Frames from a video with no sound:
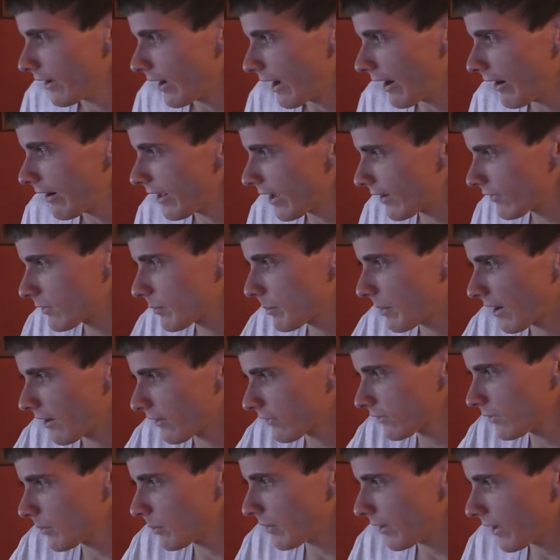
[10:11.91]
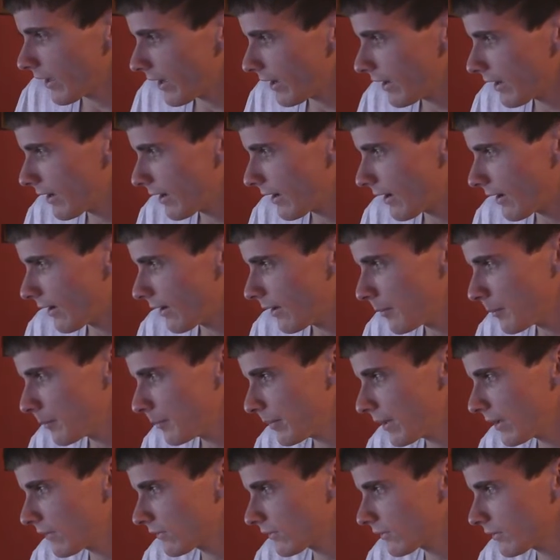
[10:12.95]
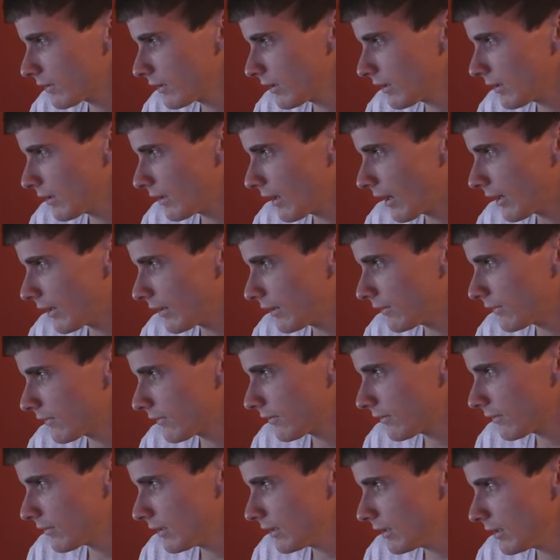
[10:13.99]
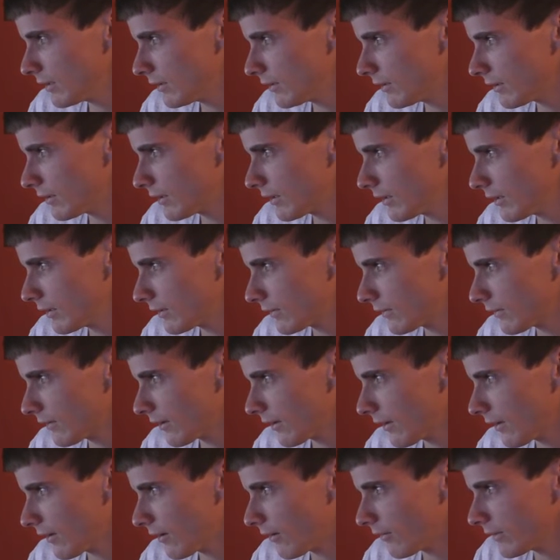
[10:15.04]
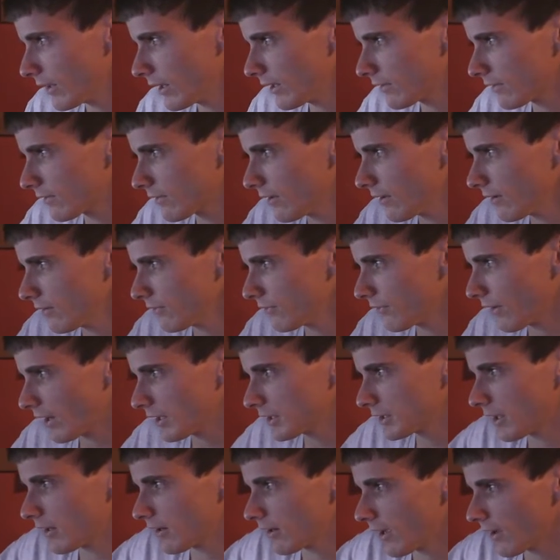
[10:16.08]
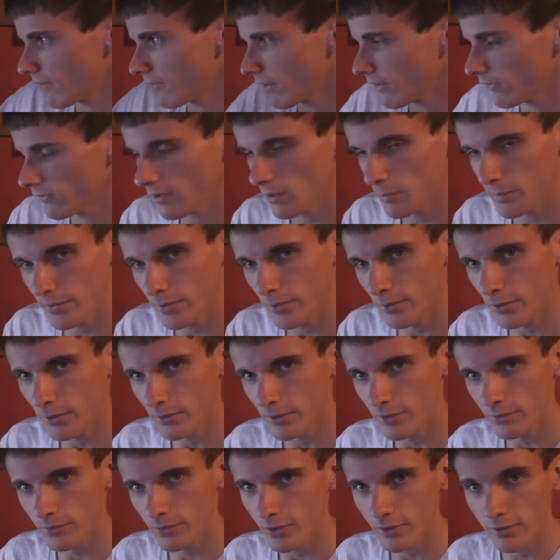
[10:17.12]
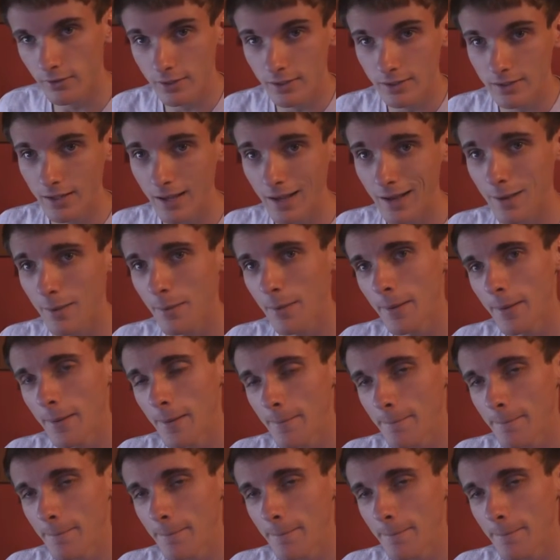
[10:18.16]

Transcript: I already have the power supply. Basically, I just need to get all that stuff. Actually, I already have that CPU cooler, so I don't need that.